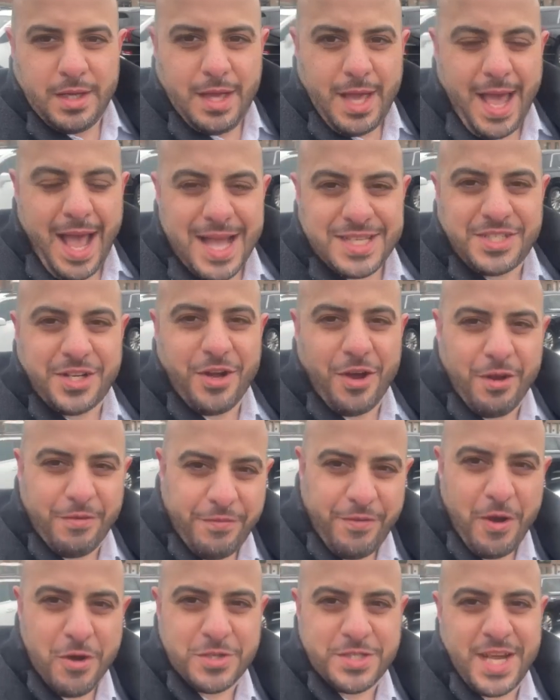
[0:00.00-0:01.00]
How's it
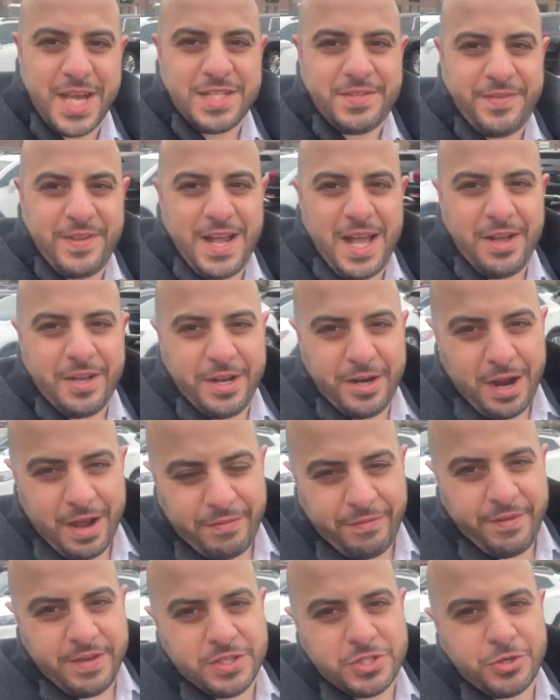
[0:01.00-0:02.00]
going, folks? Esfidel here
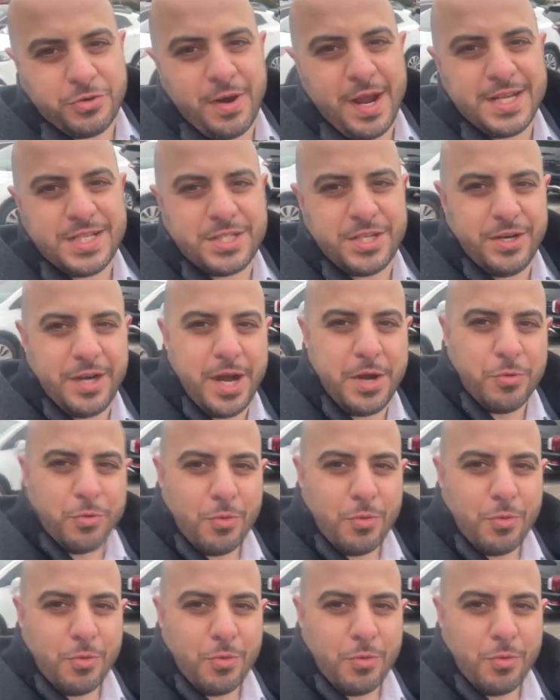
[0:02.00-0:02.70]
at Finch Chrysler,